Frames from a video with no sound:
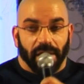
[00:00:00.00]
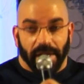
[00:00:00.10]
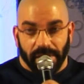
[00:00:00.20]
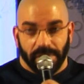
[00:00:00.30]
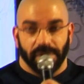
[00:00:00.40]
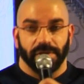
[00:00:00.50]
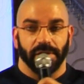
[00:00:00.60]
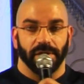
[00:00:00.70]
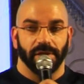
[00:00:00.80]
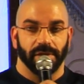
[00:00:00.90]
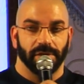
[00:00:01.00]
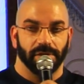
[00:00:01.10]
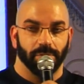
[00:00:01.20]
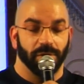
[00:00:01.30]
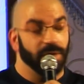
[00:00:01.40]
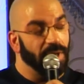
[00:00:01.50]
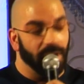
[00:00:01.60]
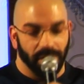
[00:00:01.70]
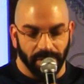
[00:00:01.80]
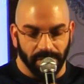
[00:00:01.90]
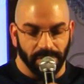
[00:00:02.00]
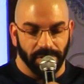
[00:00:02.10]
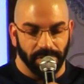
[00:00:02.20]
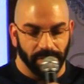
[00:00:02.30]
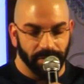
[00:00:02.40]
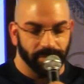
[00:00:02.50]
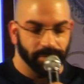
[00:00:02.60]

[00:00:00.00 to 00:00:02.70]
and last but not least,